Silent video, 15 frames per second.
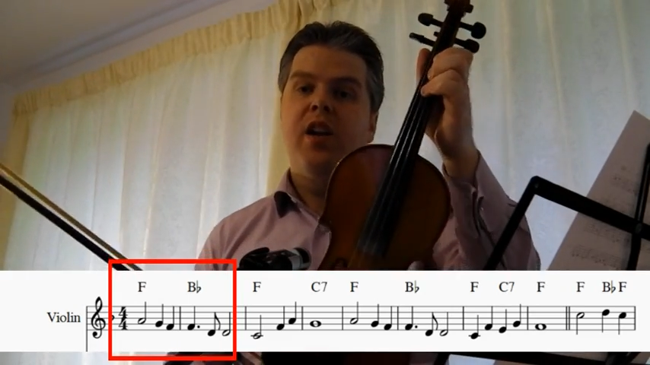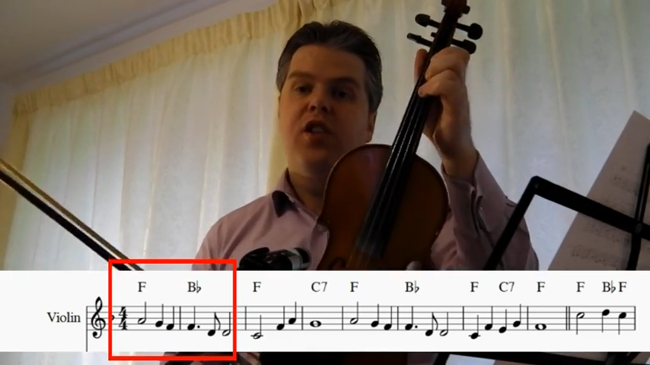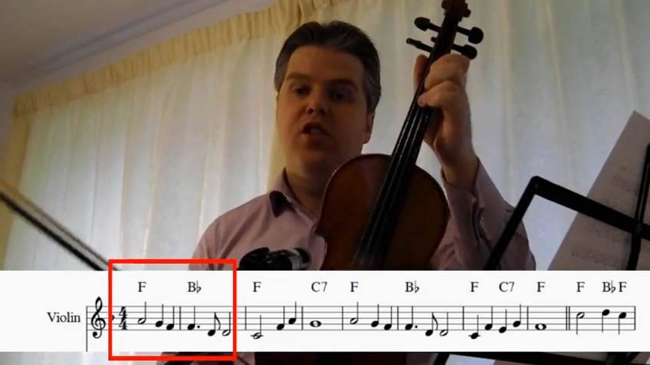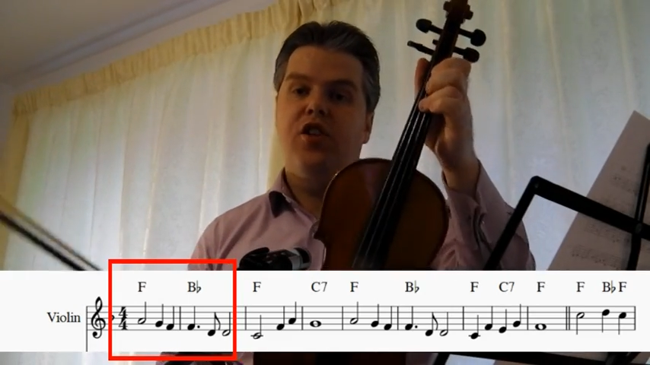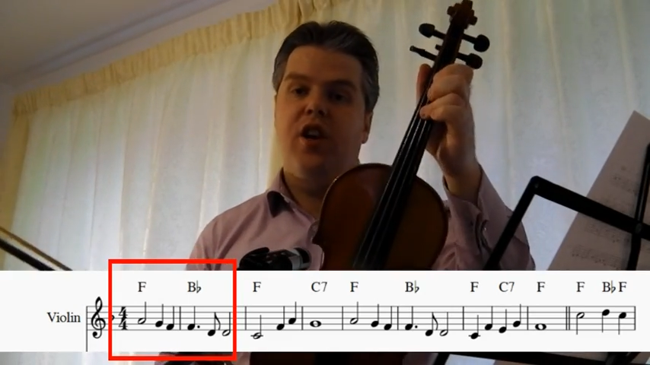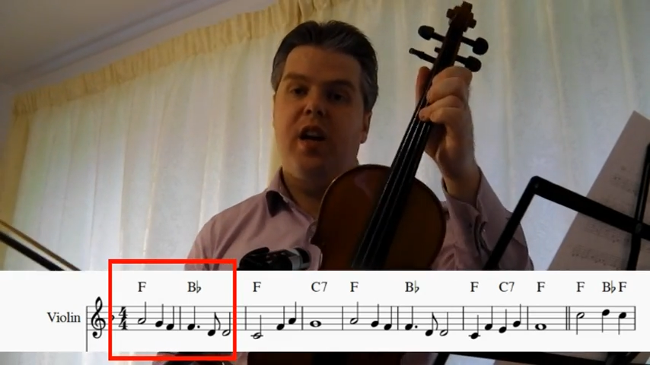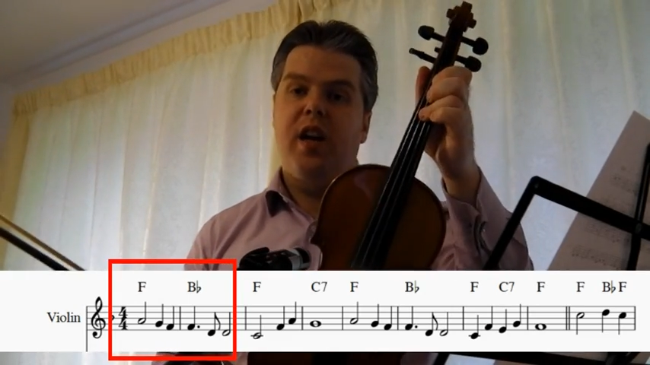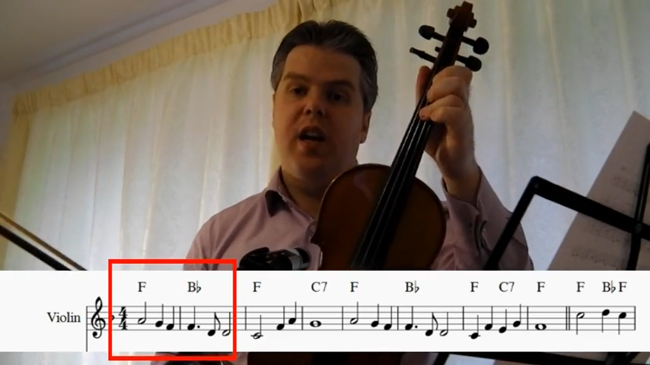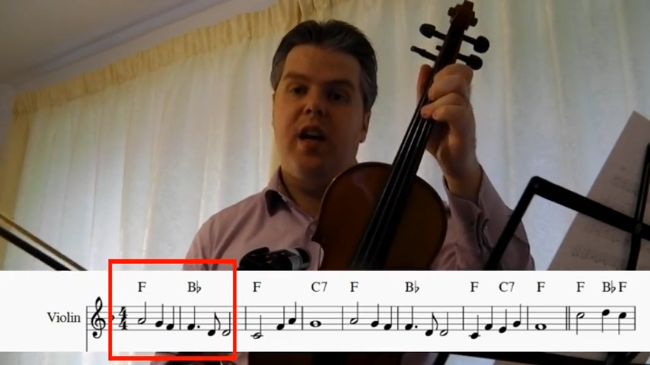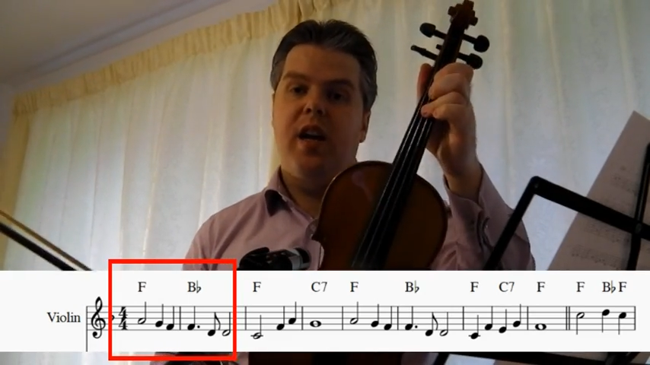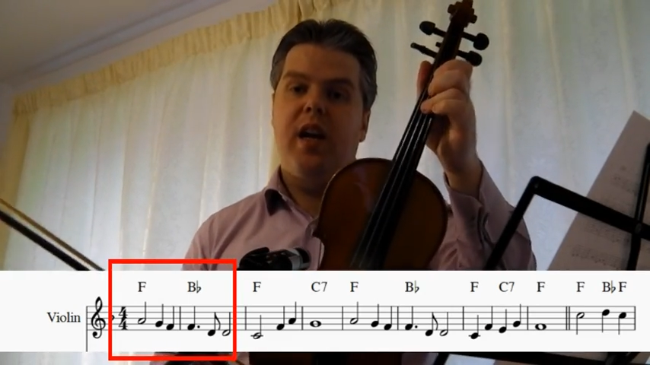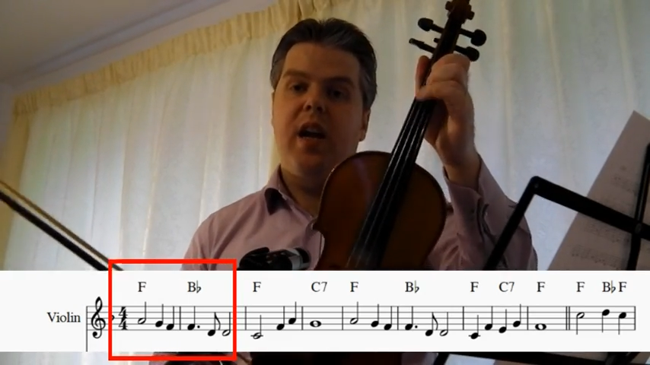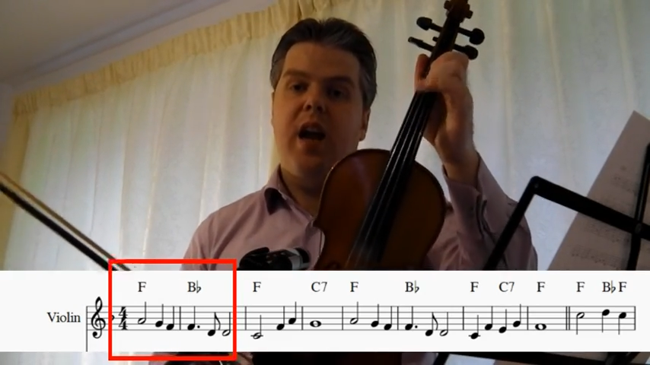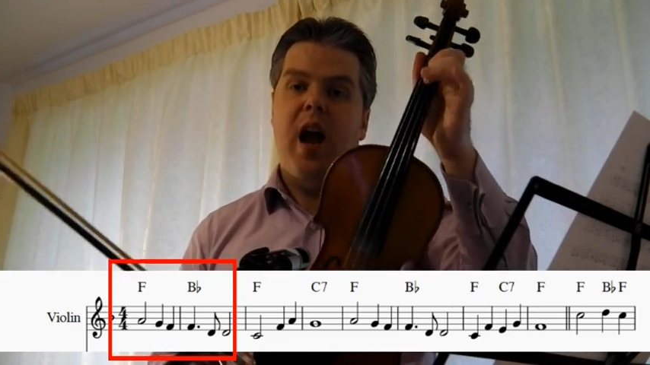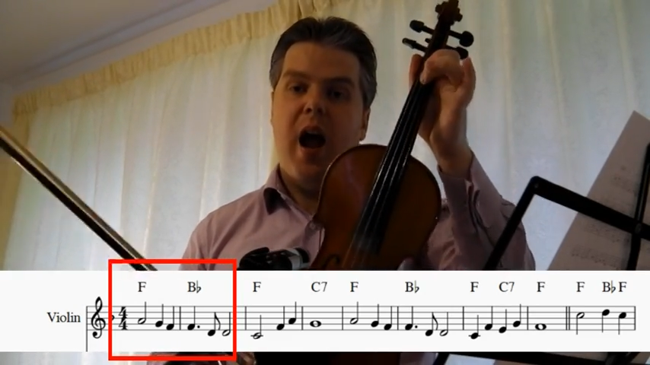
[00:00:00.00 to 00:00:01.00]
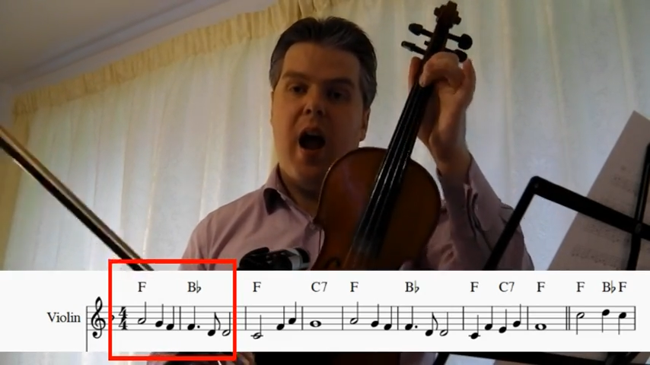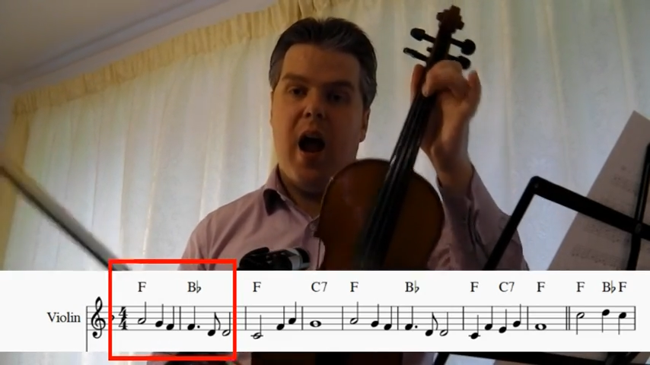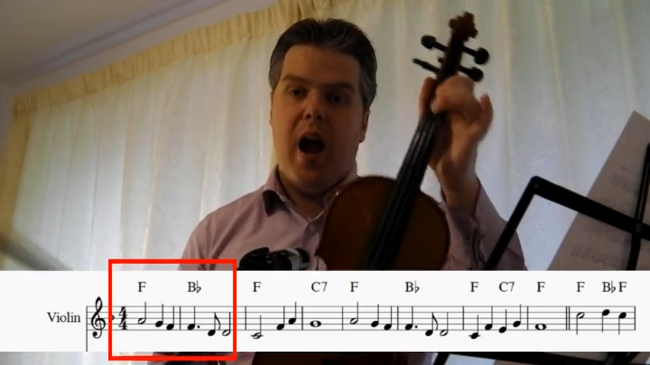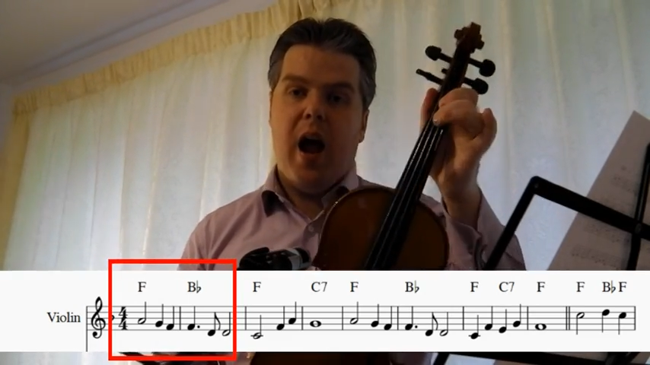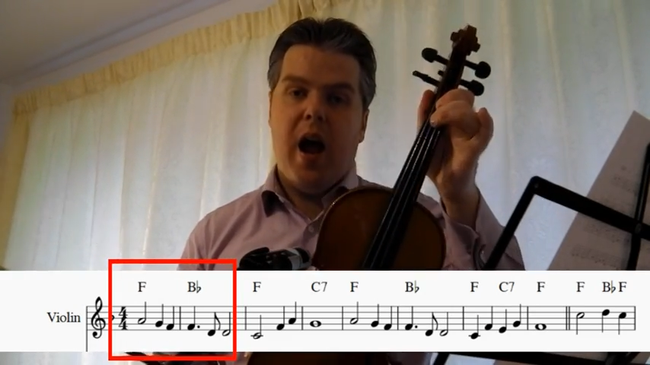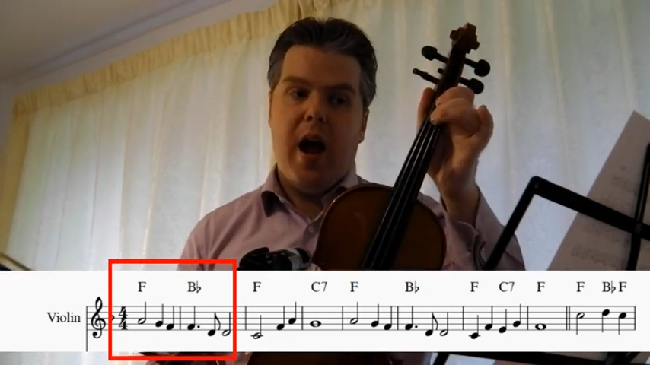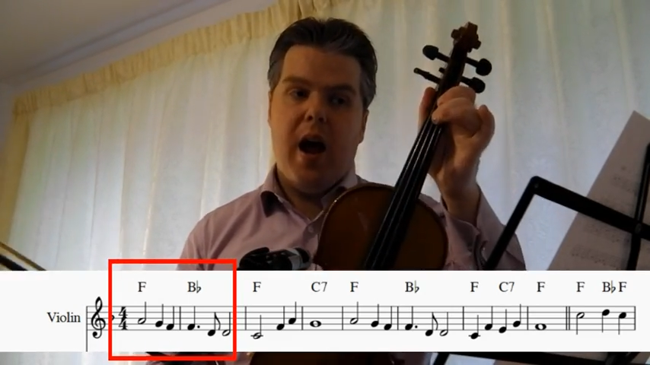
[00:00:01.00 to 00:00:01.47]
G,
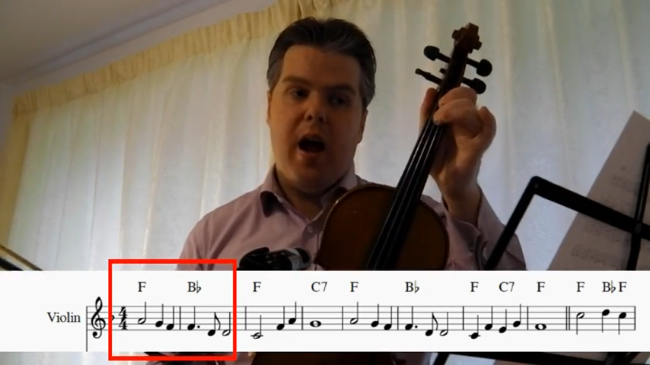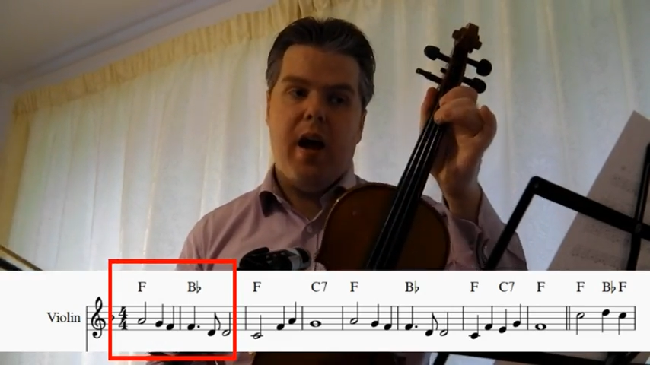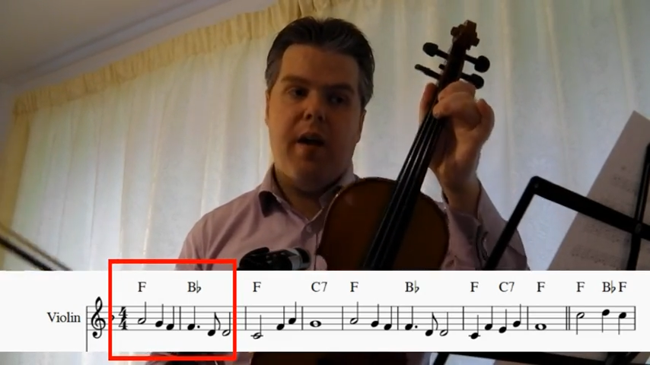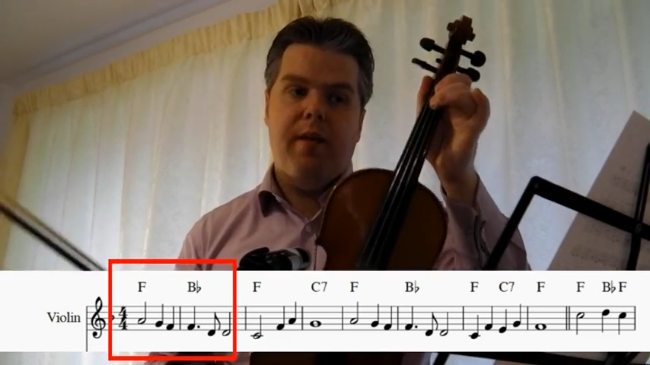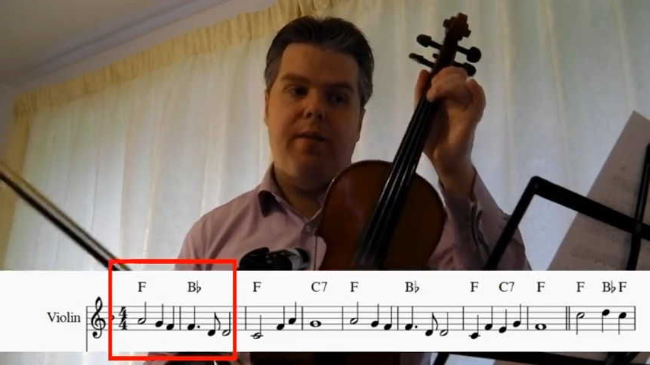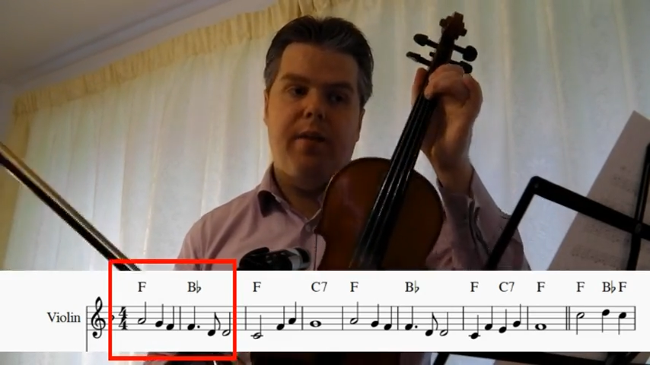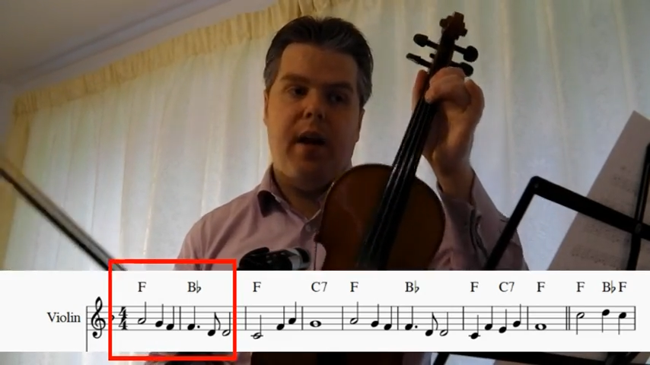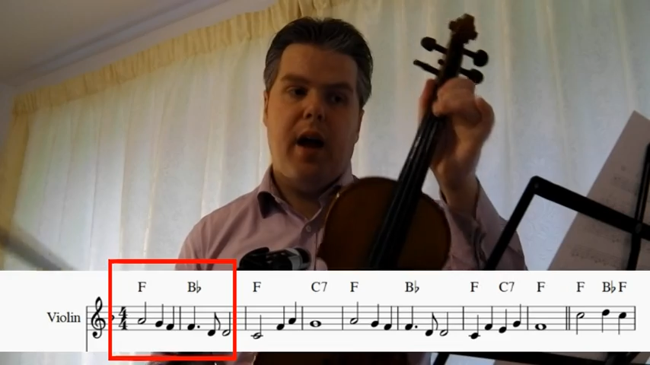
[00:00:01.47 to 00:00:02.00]
F,